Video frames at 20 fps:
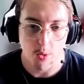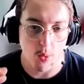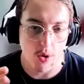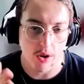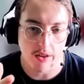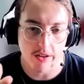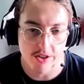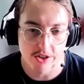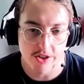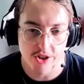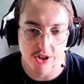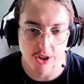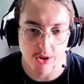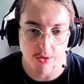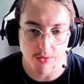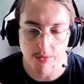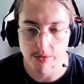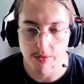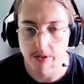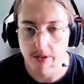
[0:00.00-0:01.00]
What does she
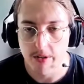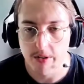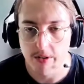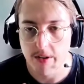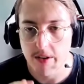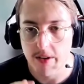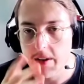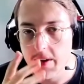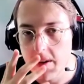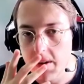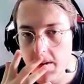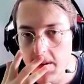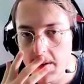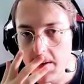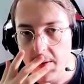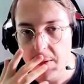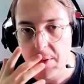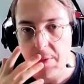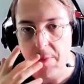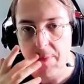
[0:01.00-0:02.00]
do?
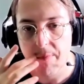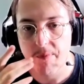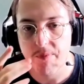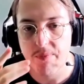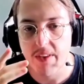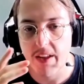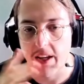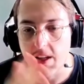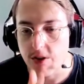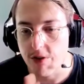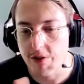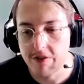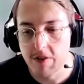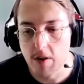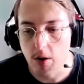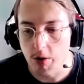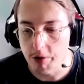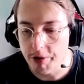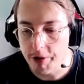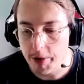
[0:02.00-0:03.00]
And you
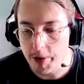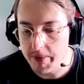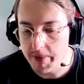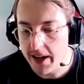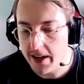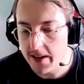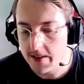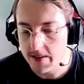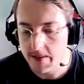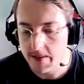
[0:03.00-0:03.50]
follow from that.